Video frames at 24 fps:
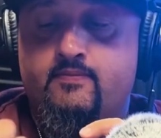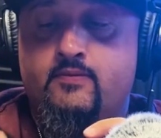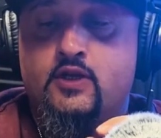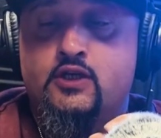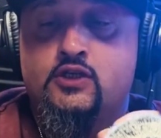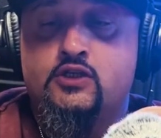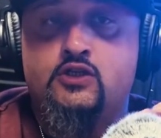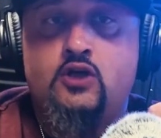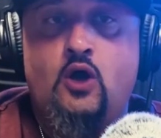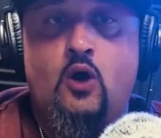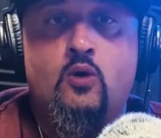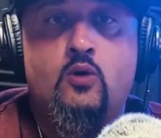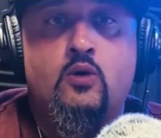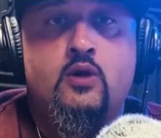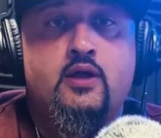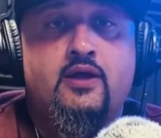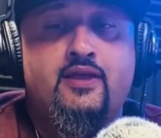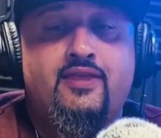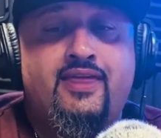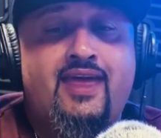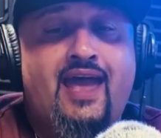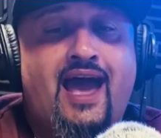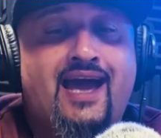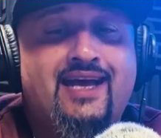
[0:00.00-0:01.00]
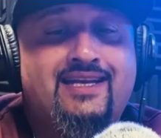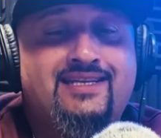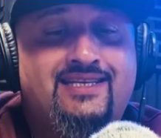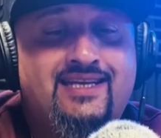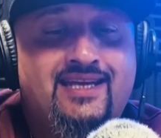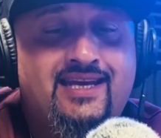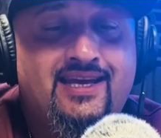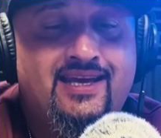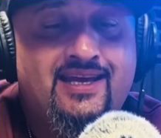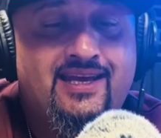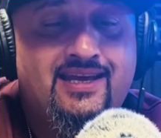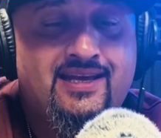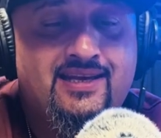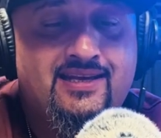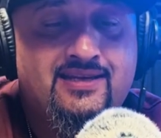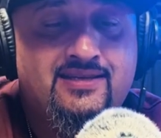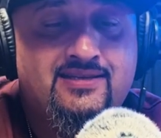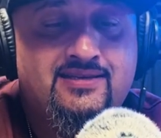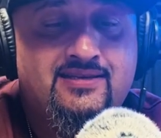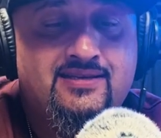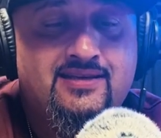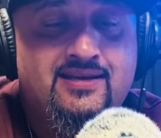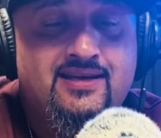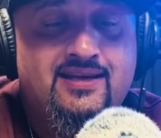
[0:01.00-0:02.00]
So the idea
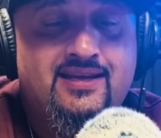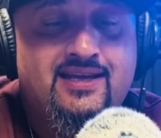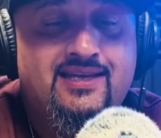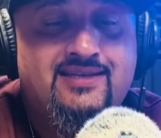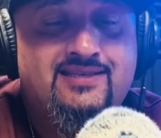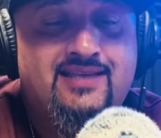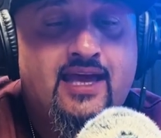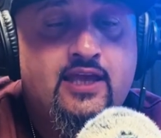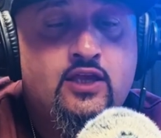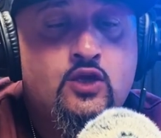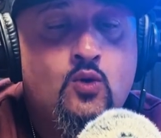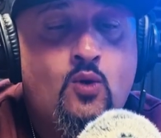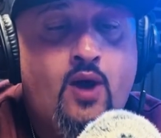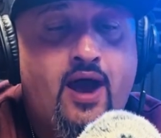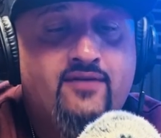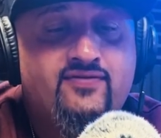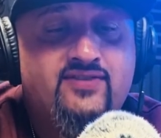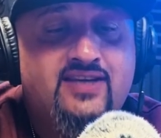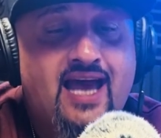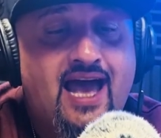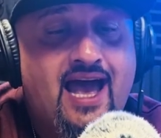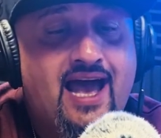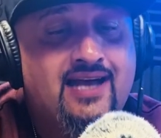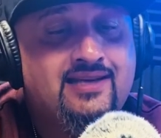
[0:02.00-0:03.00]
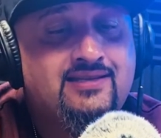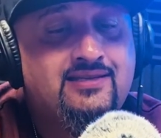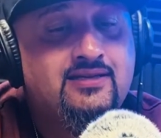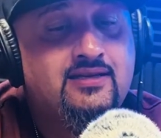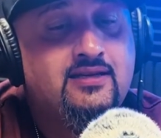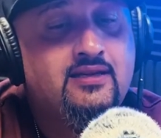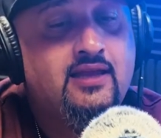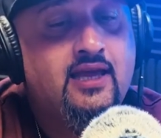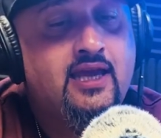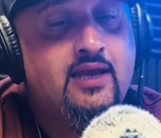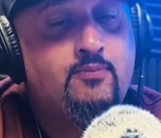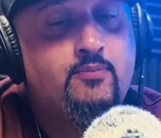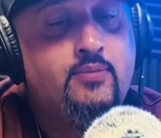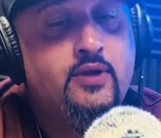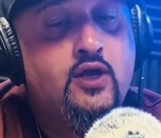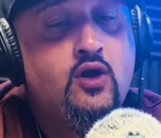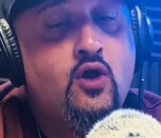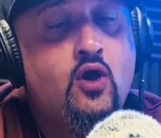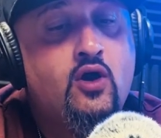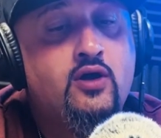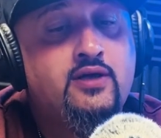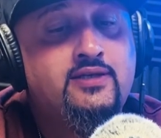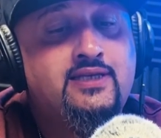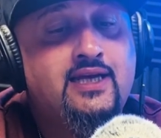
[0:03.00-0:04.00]
is that you have to escalate
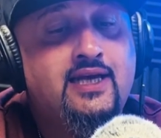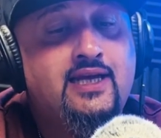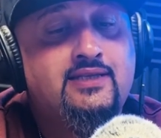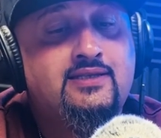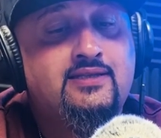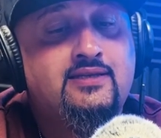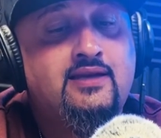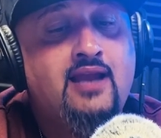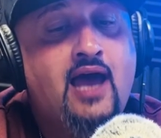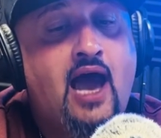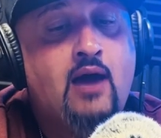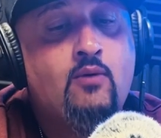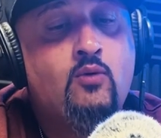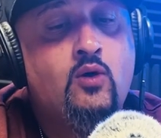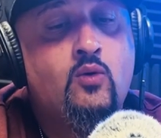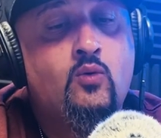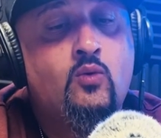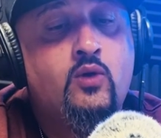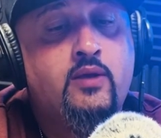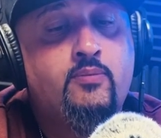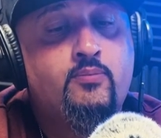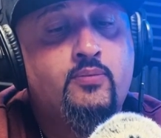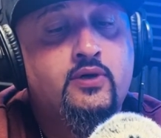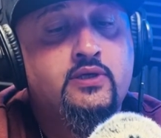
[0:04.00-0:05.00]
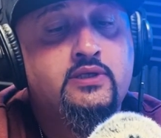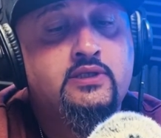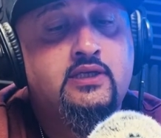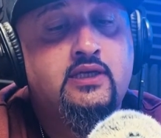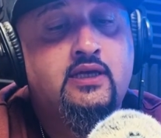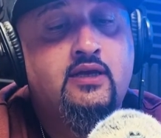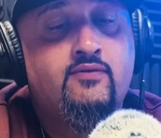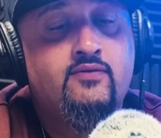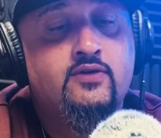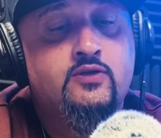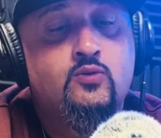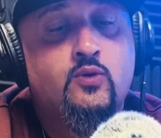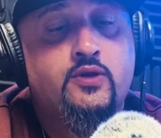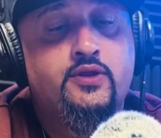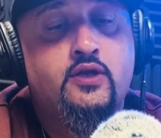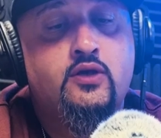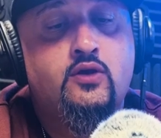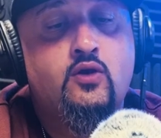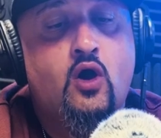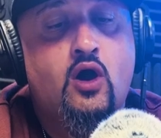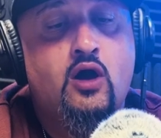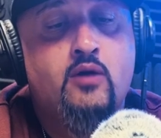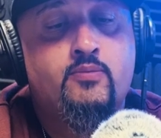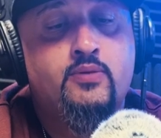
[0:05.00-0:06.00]
because it's not what we perceive, it's what the
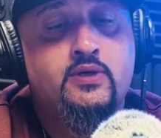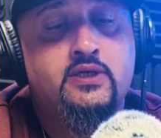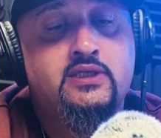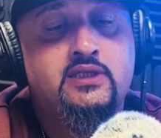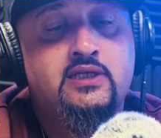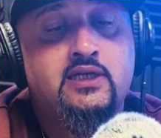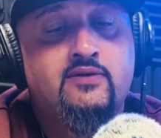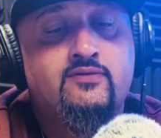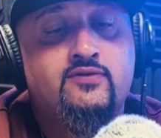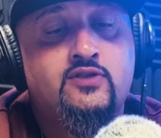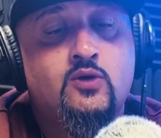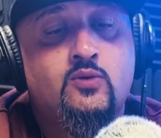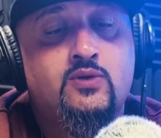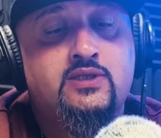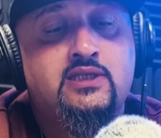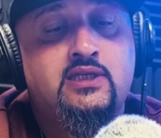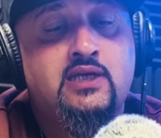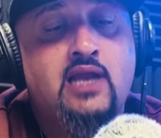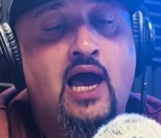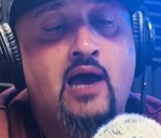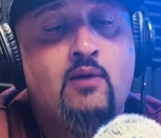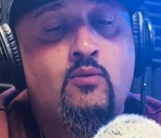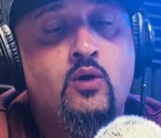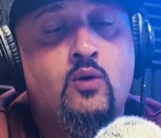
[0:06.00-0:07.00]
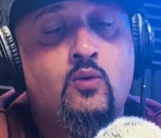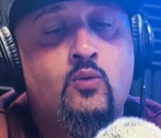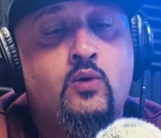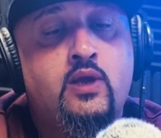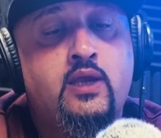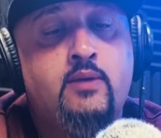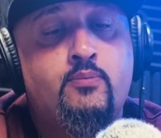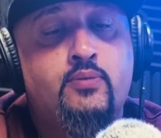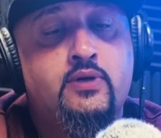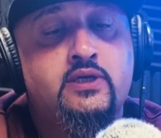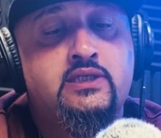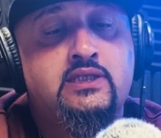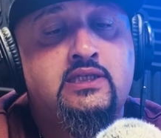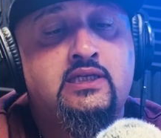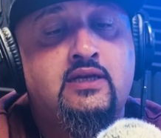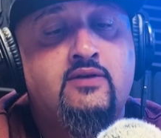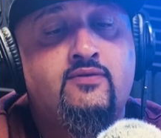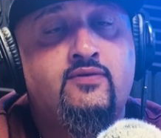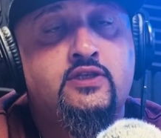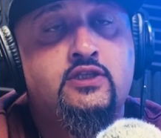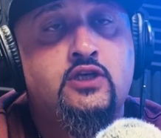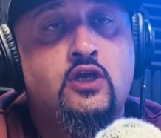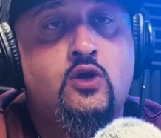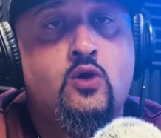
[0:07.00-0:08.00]
dog perceives. So it's not what we perceive
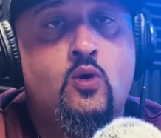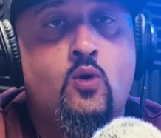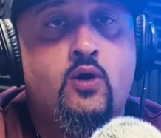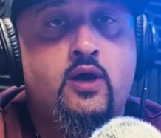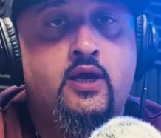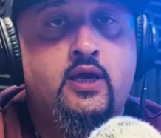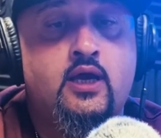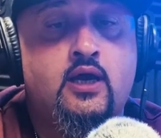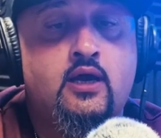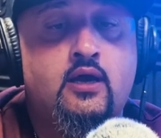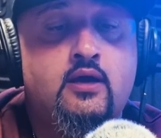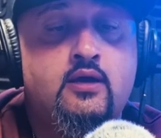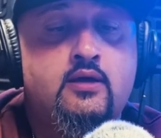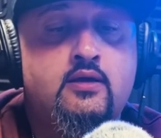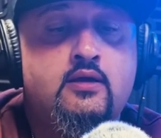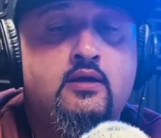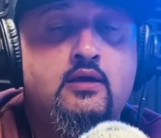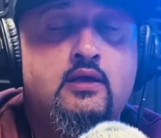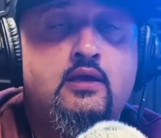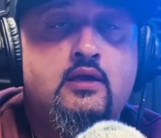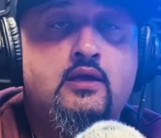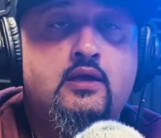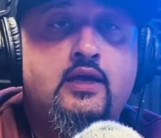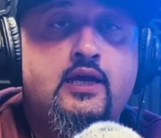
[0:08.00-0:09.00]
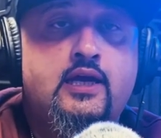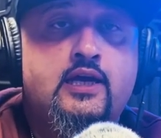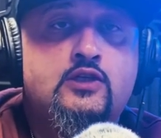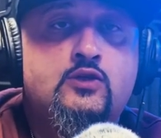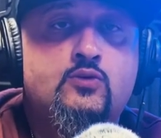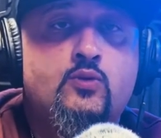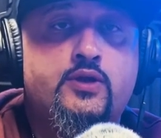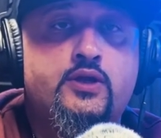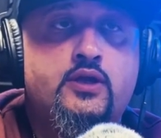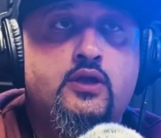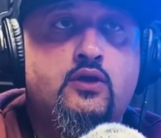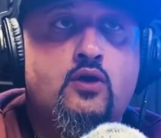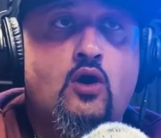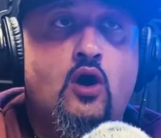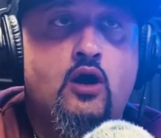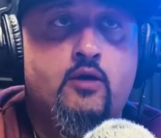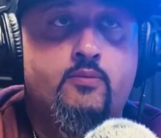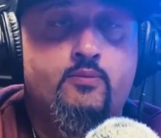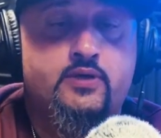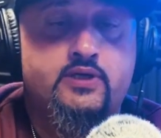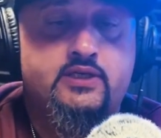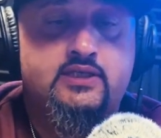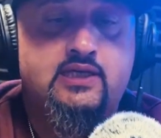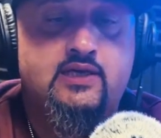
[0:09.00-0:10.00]
as annoying, it's what the dog
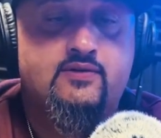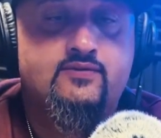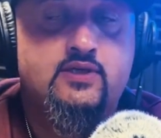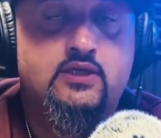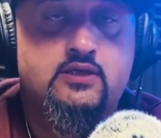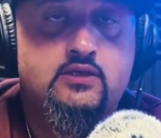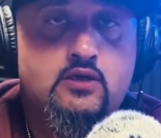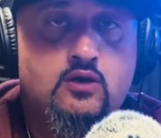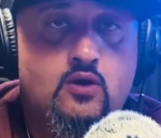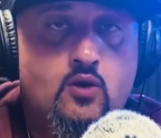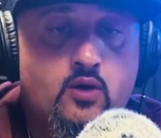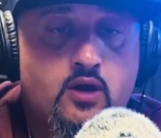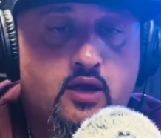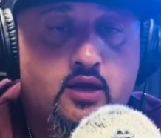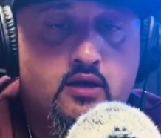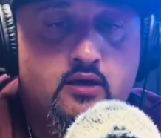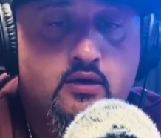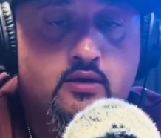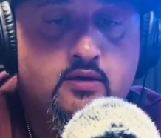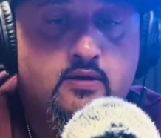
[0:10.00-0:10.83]
perceives as annoying.